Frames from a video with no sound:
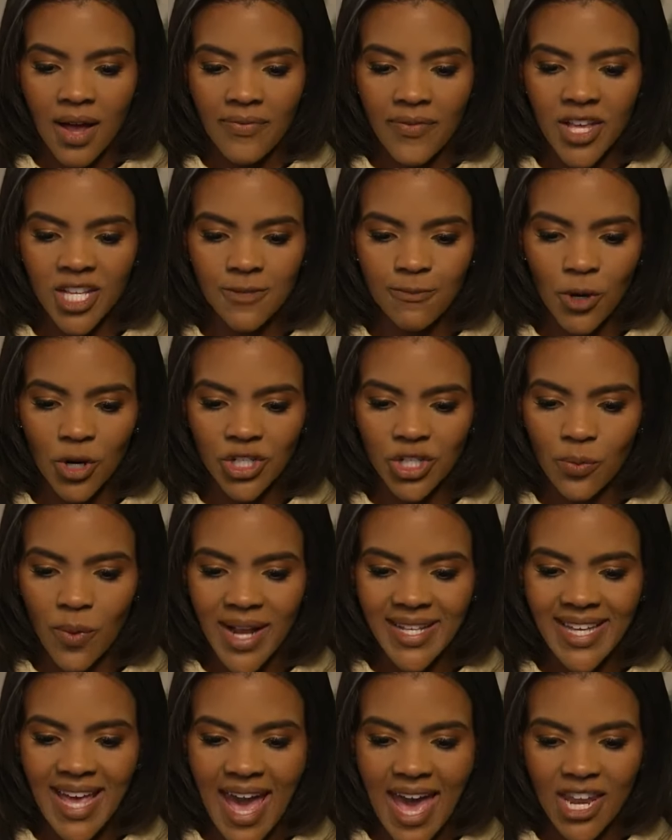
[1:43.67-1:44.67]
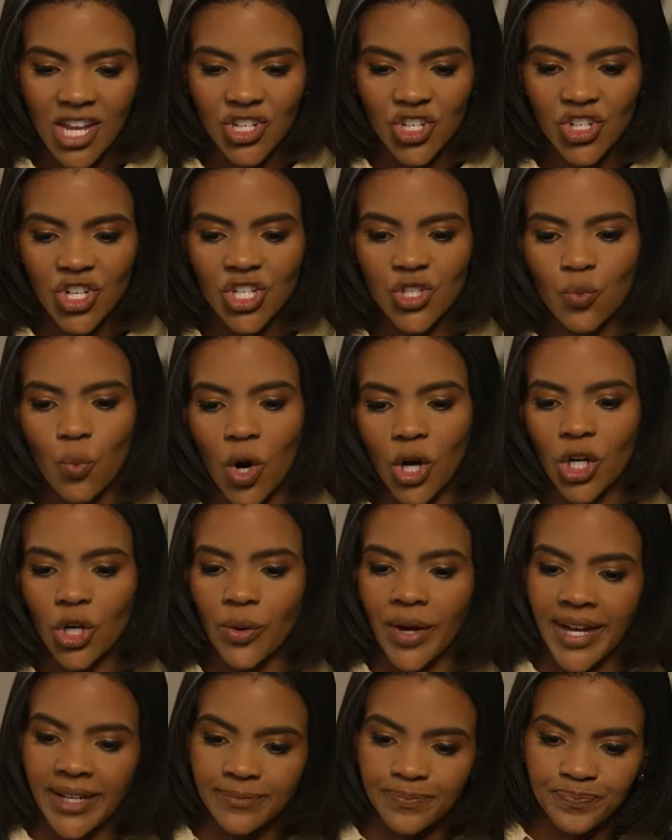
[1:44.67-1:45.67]
This person writes, Candace, just
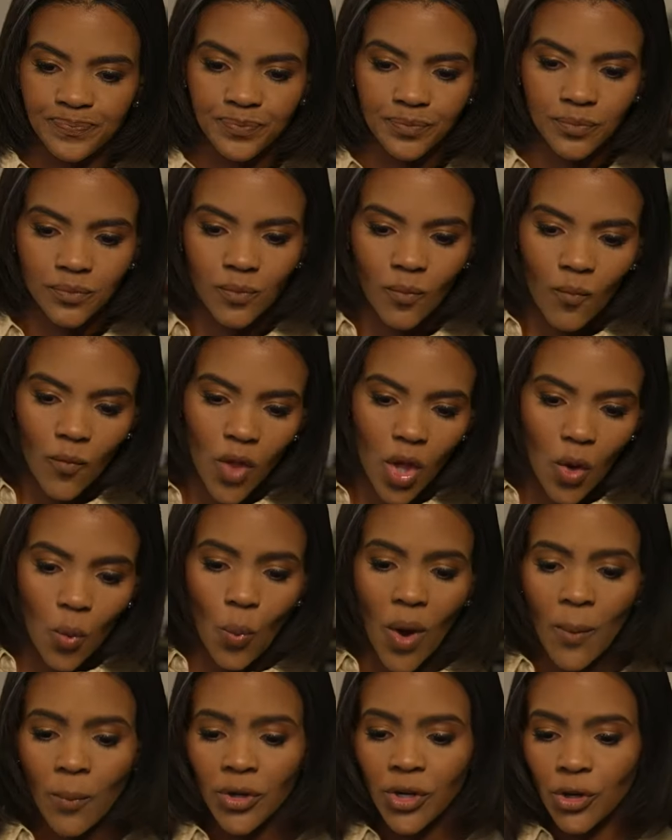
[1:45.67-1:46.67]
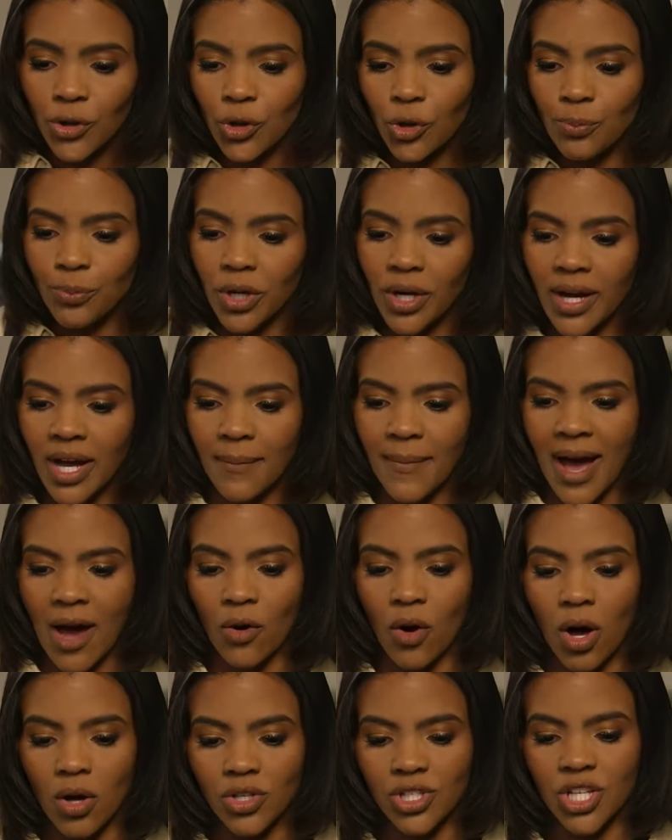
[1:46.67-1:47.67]
wondering. When will your new book come
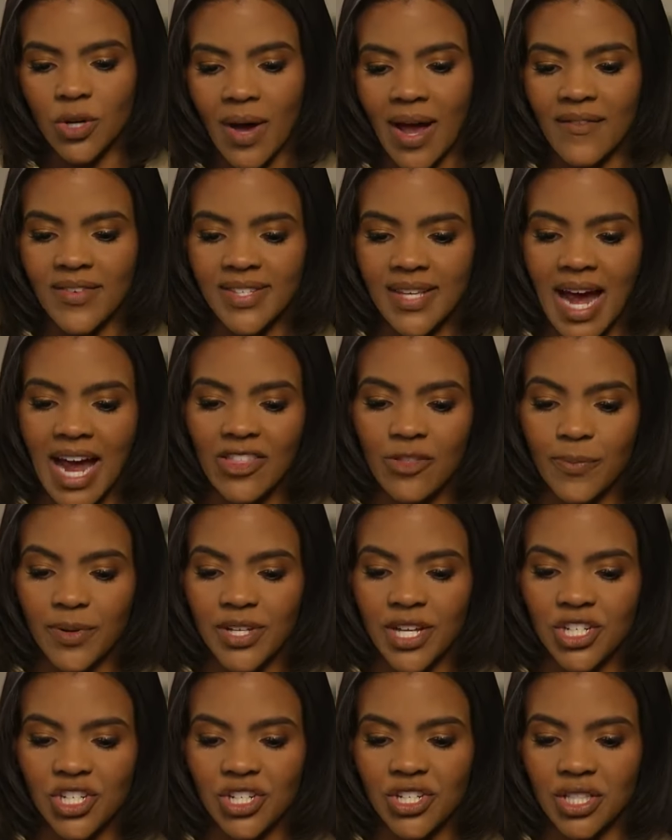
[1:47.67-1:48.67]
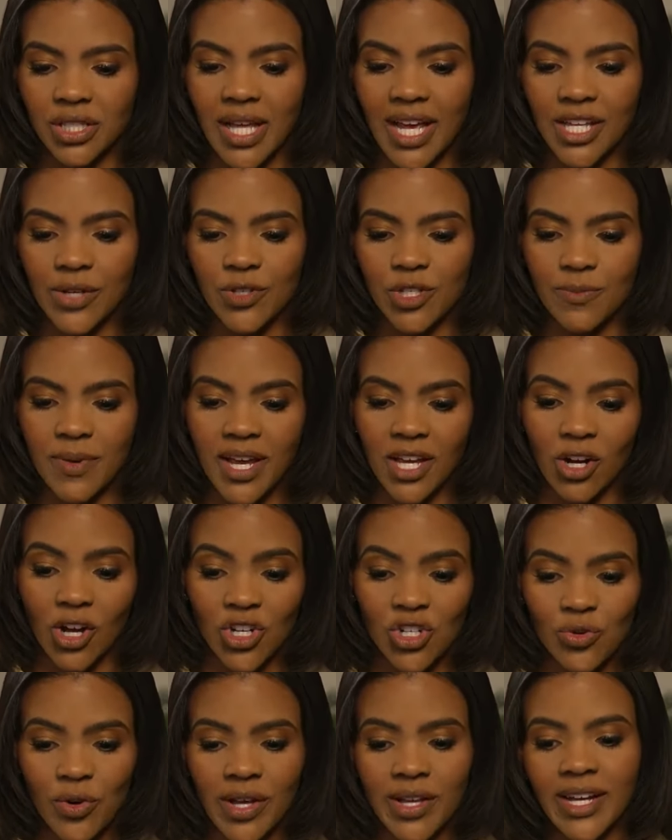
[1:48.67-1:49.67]
out? Also, I've signed the petition to let you speak in
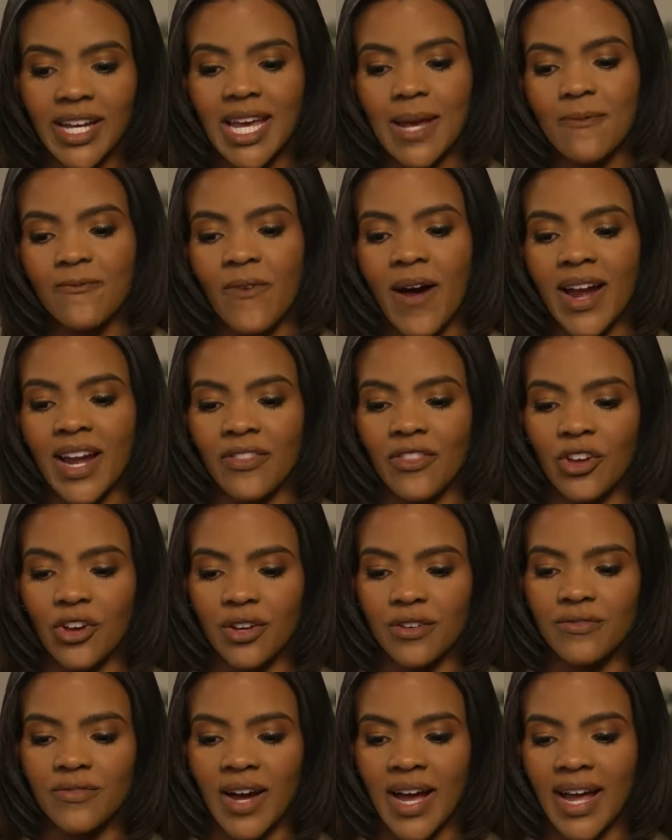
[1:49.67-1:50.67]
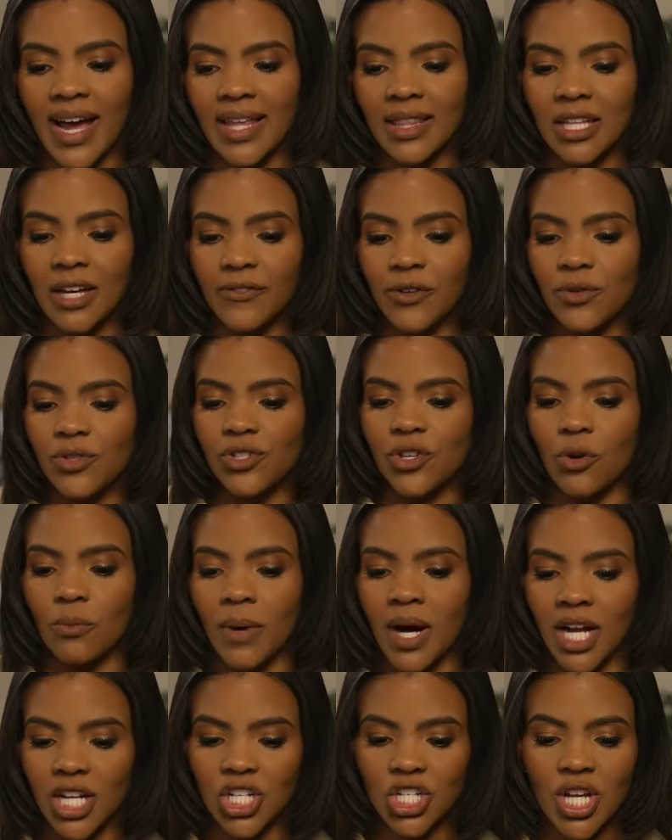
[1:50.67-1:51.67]
Australia. Keep fighting the good fight. I love you so
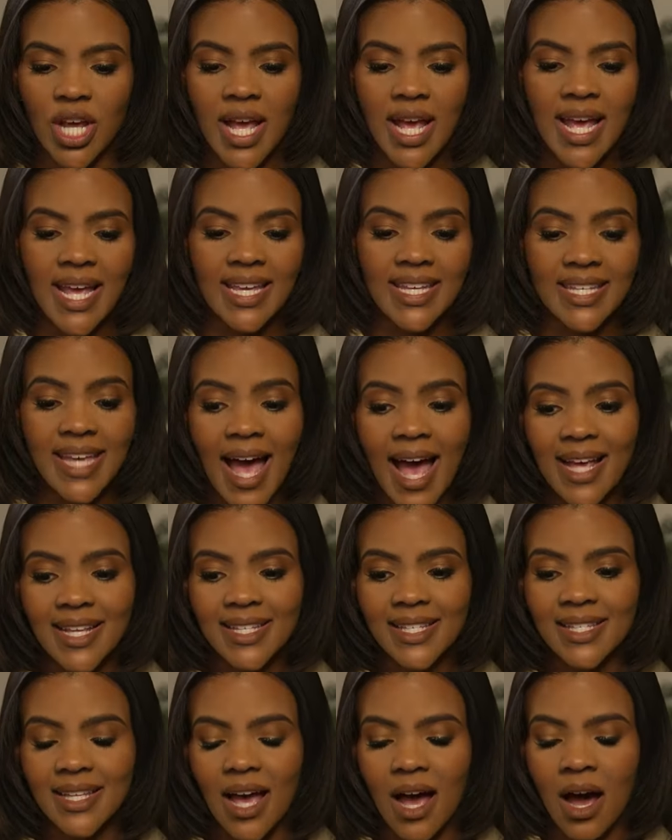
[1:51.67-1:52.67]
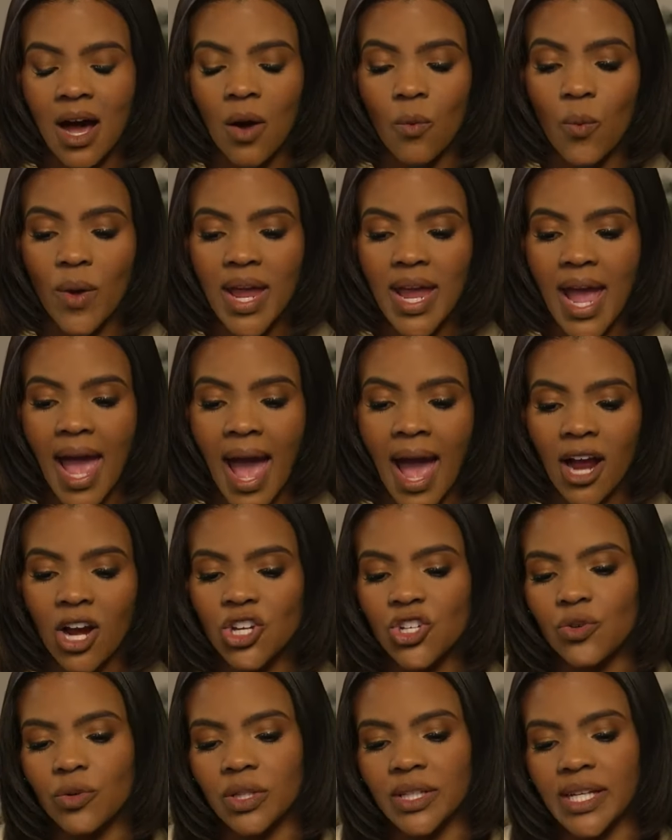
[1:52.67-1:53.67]
much. Yes, uh, we
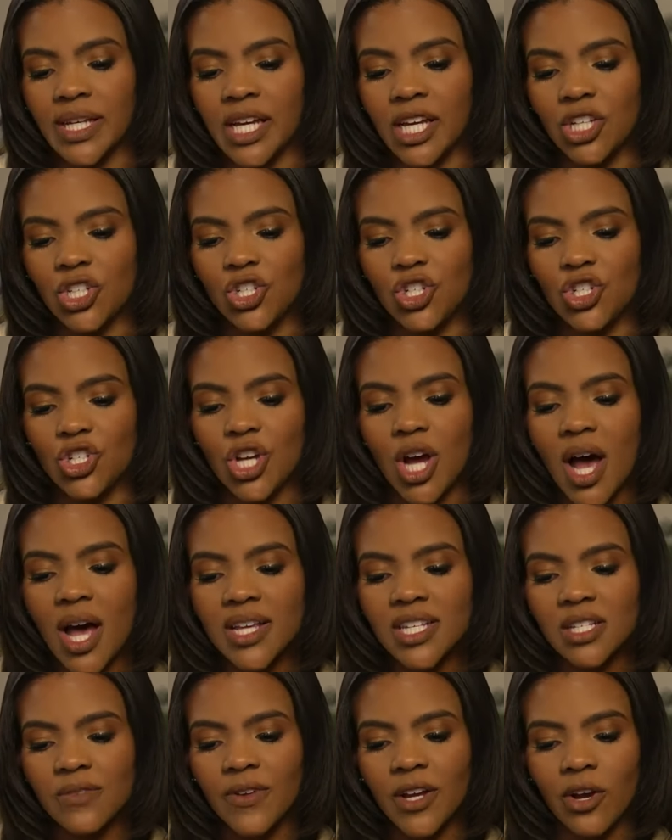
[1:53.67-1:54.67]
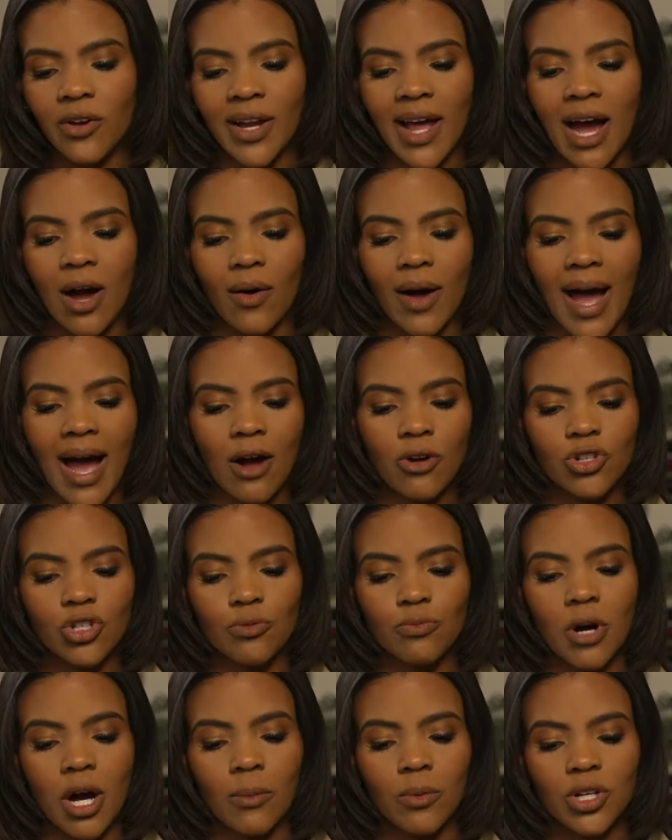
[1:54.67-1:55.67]
actually just figured out how
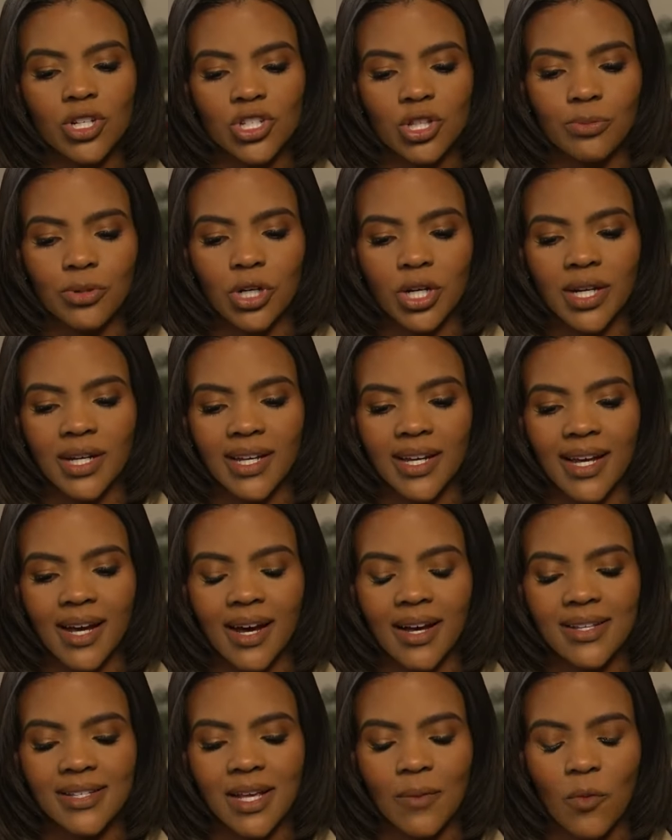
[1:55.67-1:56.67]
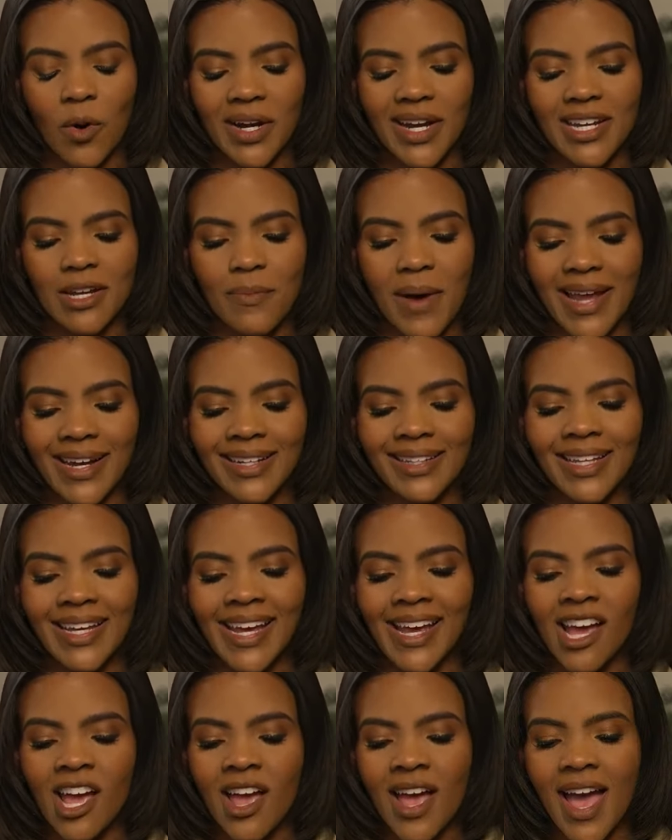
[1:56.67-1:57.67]
to publish the book uh, somewhat
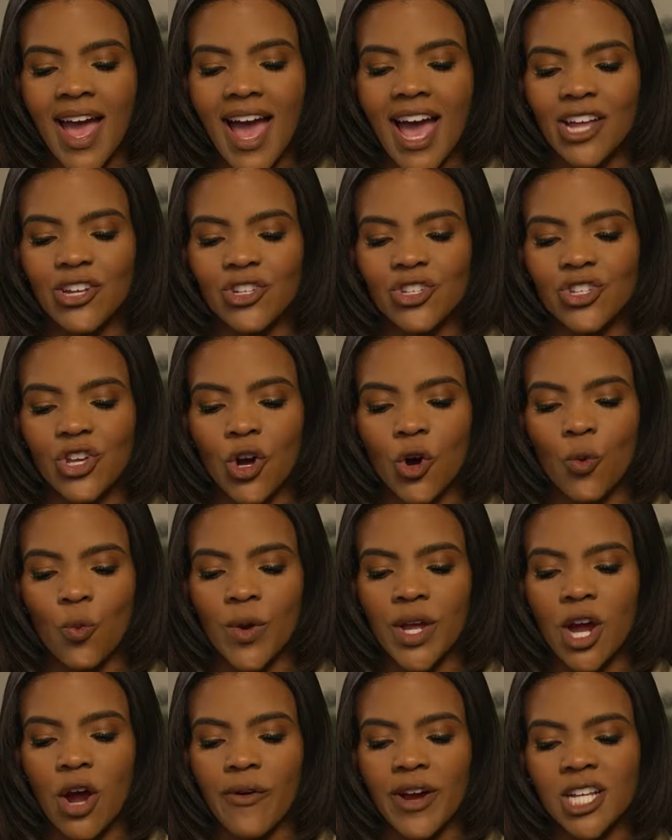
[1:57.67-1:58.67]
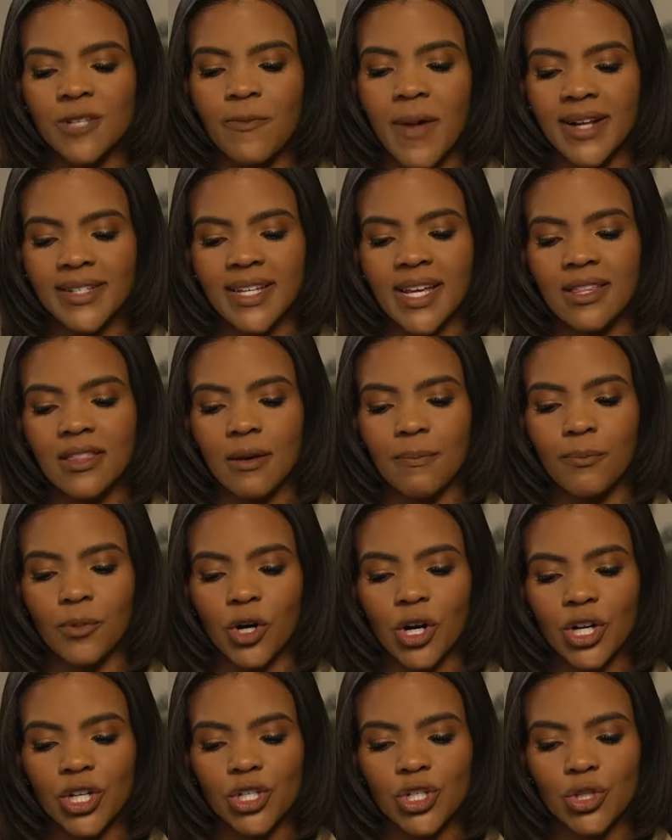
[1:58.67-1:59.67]
independently. And so we are expecting the
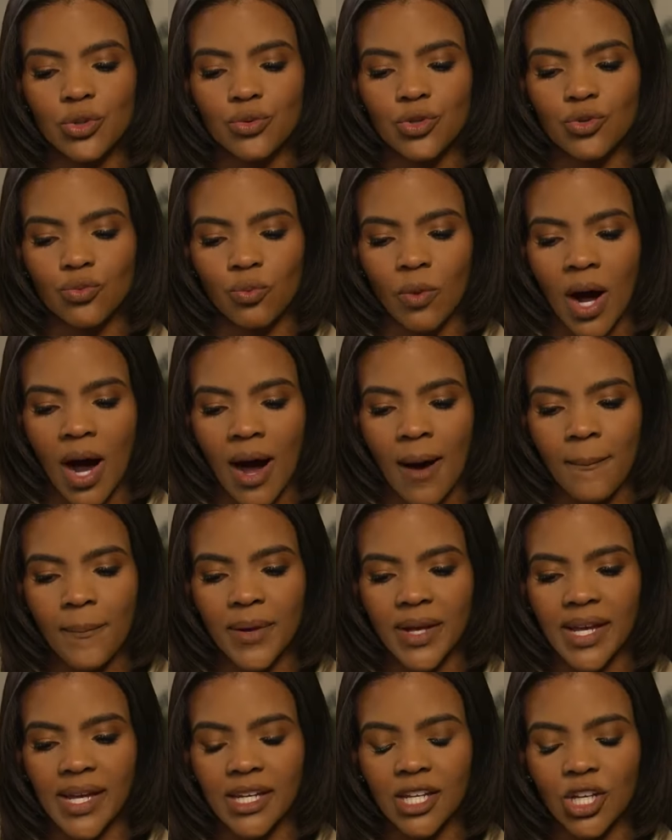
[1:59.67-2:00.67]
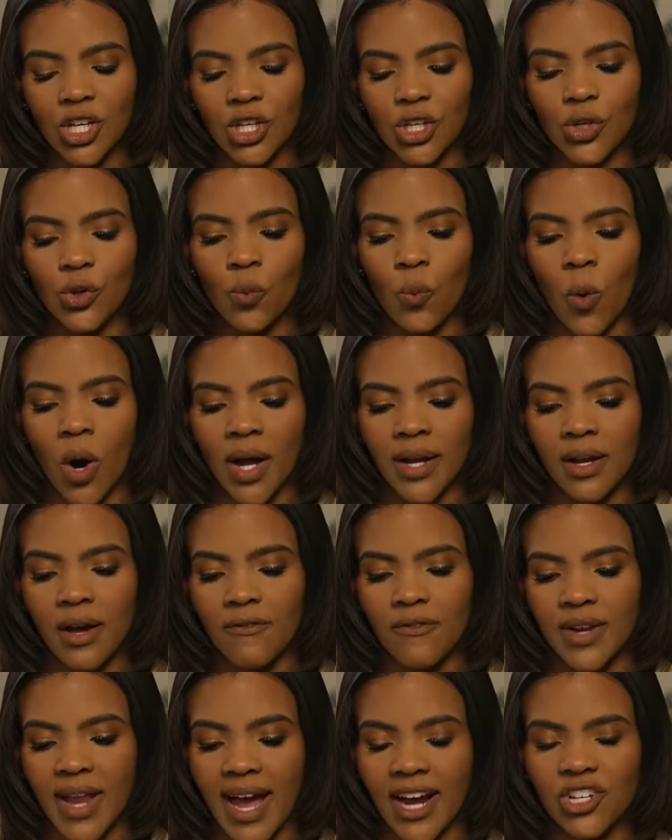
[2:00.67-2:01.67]
book to drop in Q1
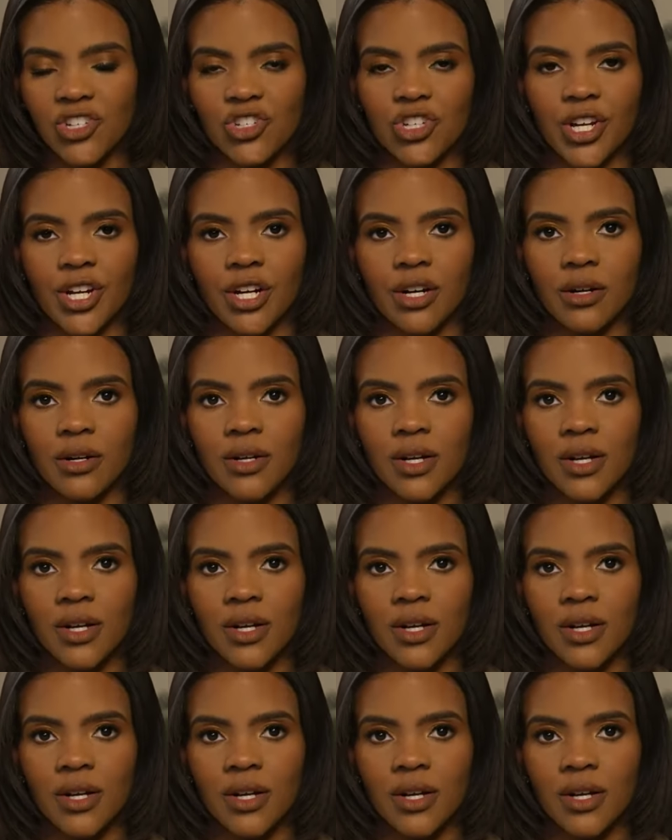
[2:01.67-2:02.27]
of next year.